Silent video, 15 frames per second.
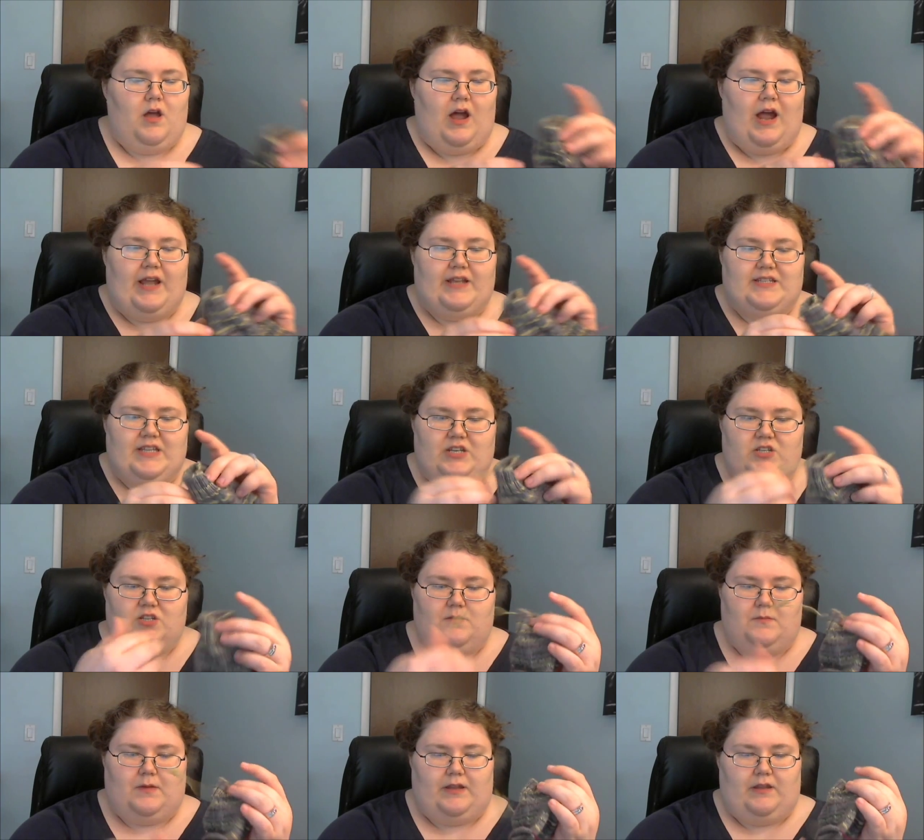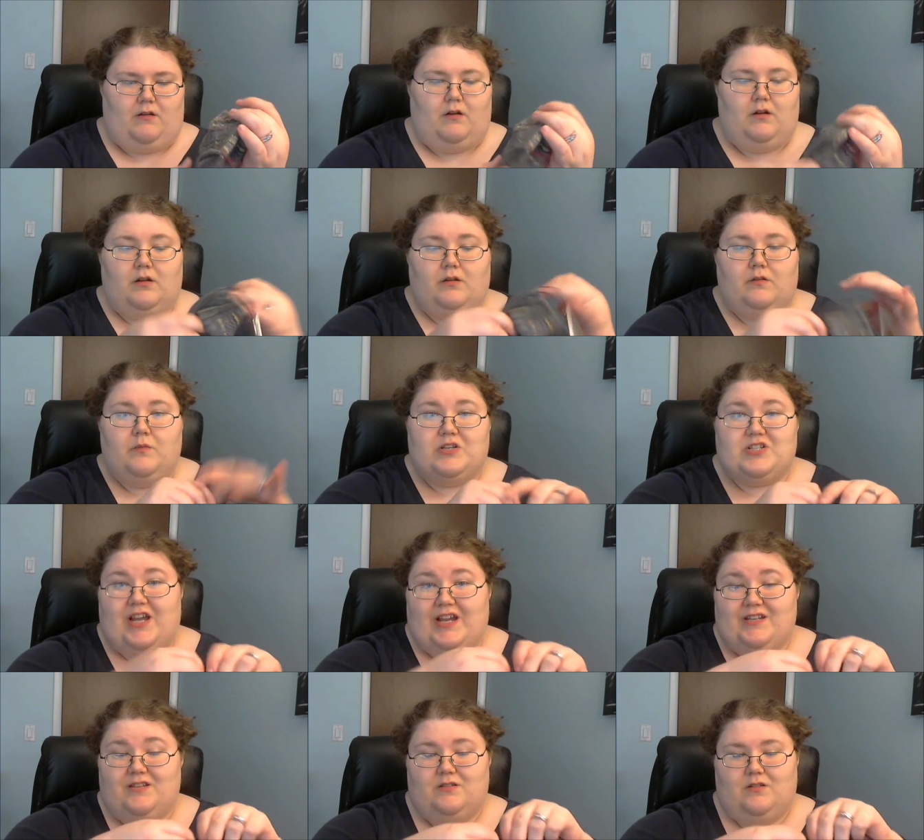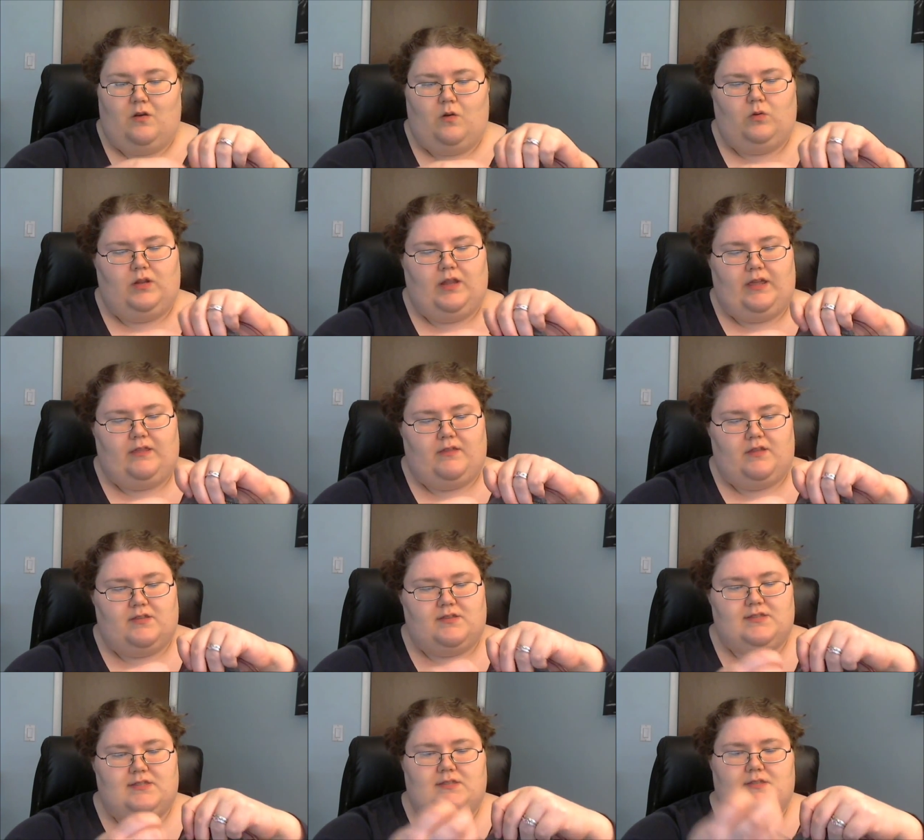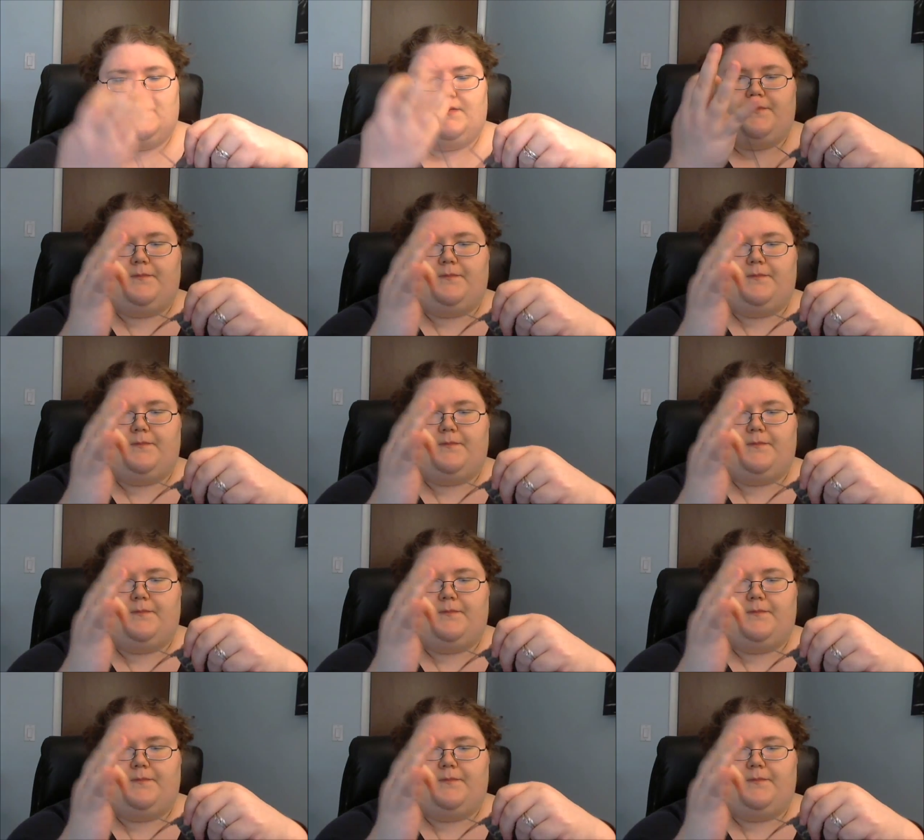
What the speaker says: I tension my yarn, which I hold like this